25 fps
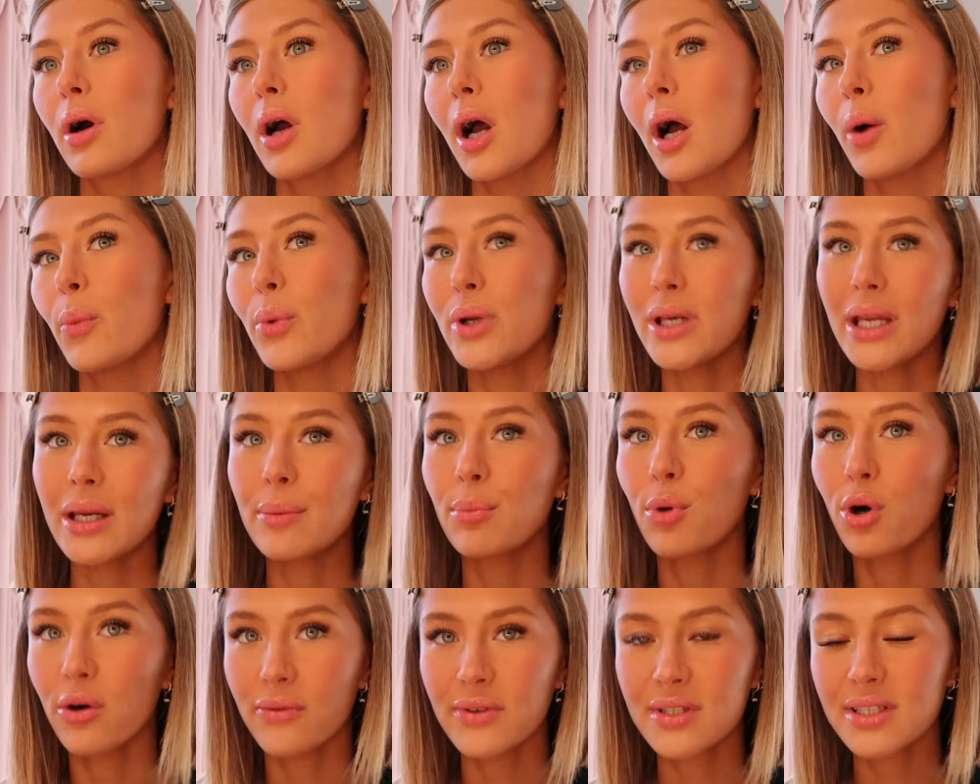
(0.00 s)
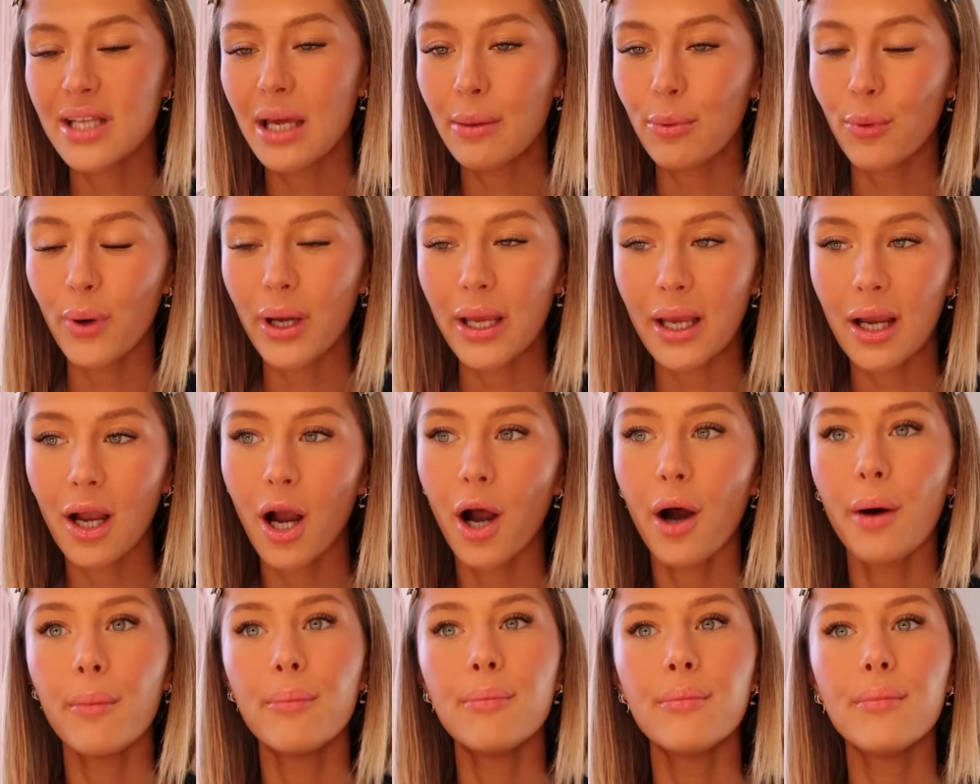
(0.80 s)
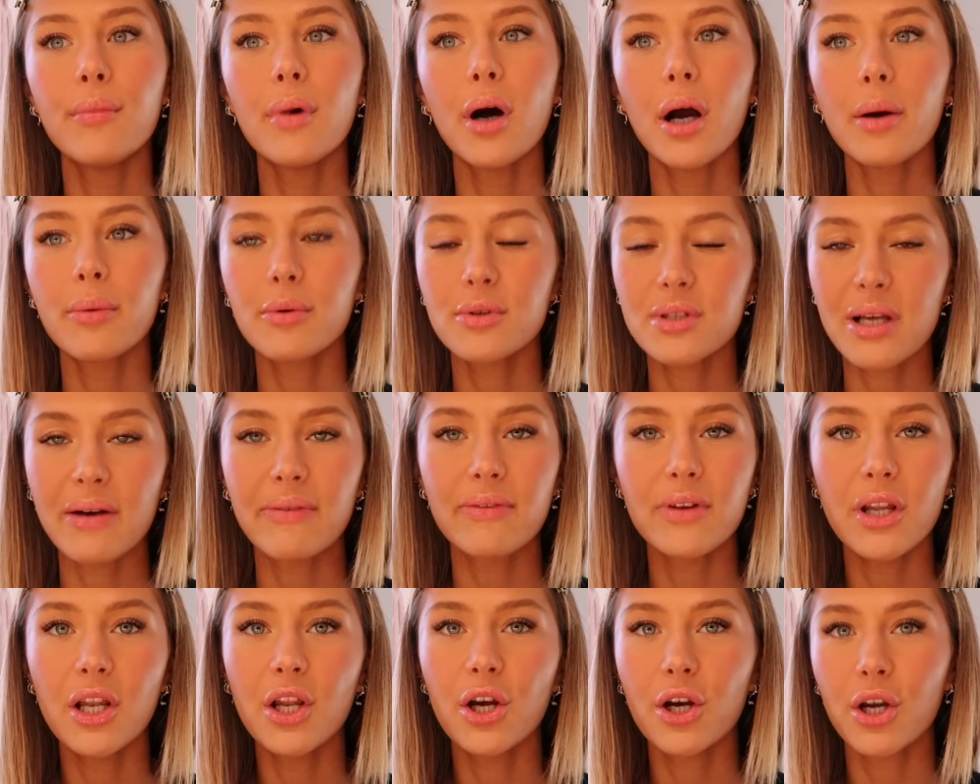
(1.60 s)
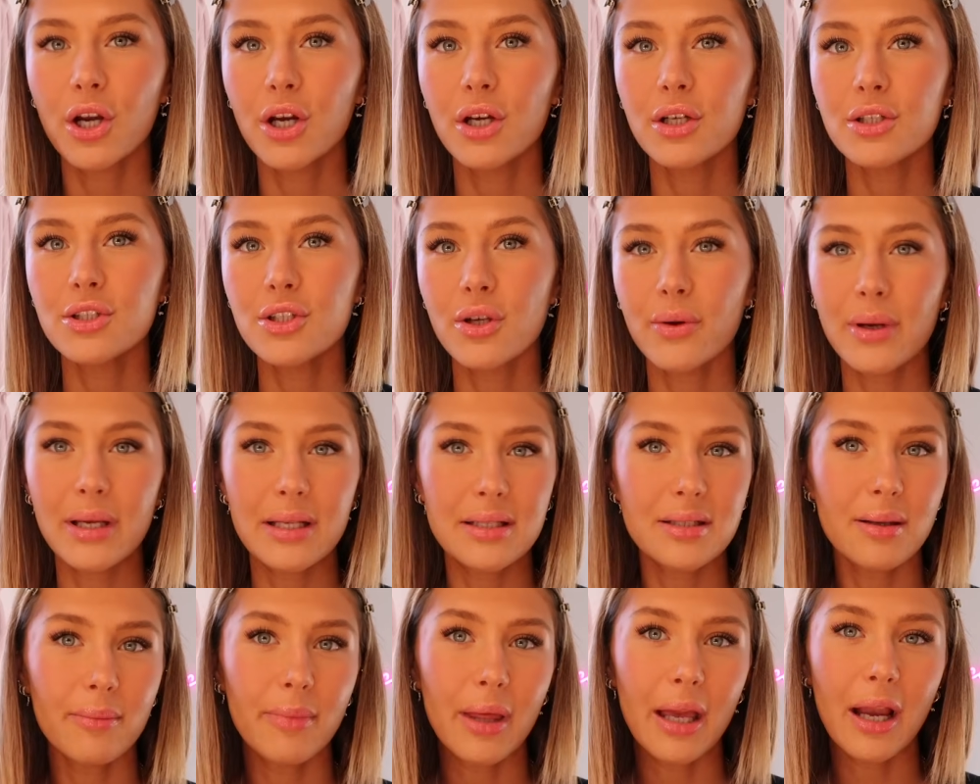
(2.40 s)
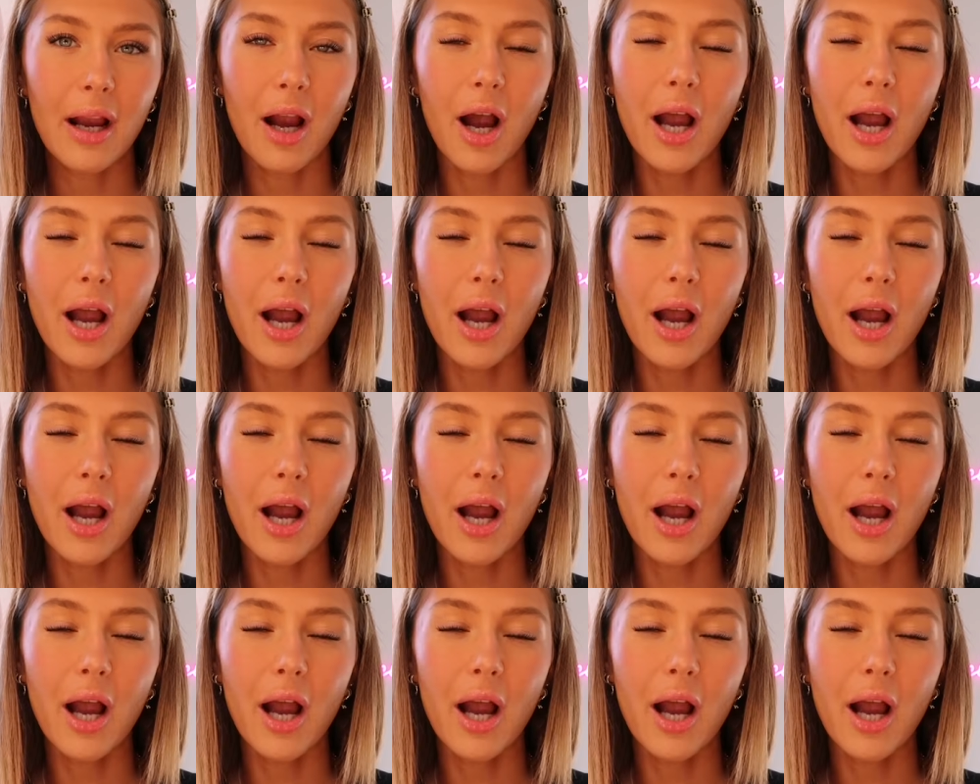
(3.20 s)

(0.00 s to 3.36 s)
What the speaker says: and we need more of a stable income, I will definitely look at doing something.